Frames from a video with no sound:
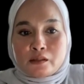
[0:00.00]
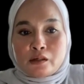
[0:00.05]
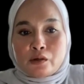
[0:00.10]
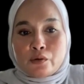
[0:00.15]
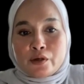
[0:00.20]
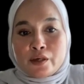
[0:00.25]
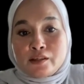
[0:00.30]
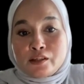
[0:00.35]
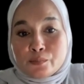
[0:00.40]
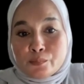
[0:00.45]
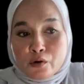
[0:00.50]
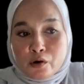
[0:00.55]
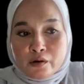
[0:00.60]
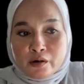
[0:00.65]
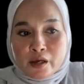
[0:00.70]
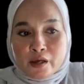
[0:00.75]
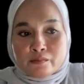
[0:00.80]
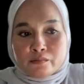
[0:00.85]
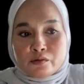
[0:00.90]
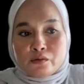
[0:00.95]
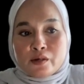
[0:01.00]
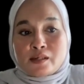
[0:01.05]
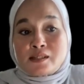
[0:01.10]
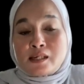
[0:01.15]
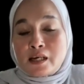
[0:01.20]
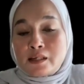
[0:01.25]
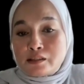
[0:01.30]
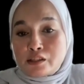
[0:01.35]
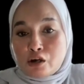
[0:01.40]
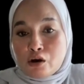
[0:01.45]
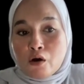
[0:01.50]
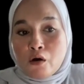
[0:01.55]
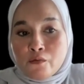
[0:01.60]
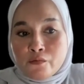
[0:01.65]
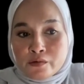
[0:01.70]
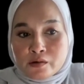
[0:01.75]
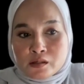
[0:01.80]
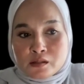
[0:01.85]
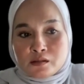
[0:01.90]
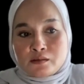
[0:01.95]
loyalty program to enhance the
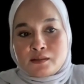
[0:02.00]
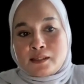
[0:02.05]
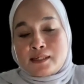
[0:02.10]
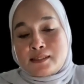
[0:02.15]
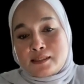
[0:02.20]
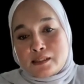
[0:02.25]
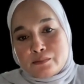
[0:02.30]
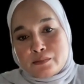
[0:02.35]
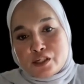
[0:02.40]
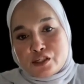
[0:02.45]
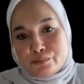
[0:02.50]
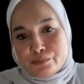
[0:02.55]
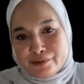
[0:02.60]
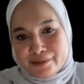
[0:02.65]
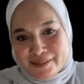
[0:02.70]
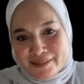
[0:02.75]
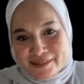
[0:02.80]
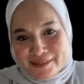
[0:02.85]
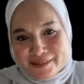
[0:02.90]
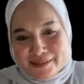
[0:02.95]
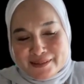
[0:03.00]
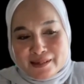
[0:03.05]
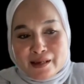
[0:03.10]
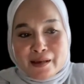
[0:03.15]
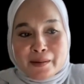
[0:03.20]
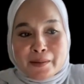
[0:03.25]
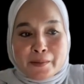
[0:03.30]
overall customer experience.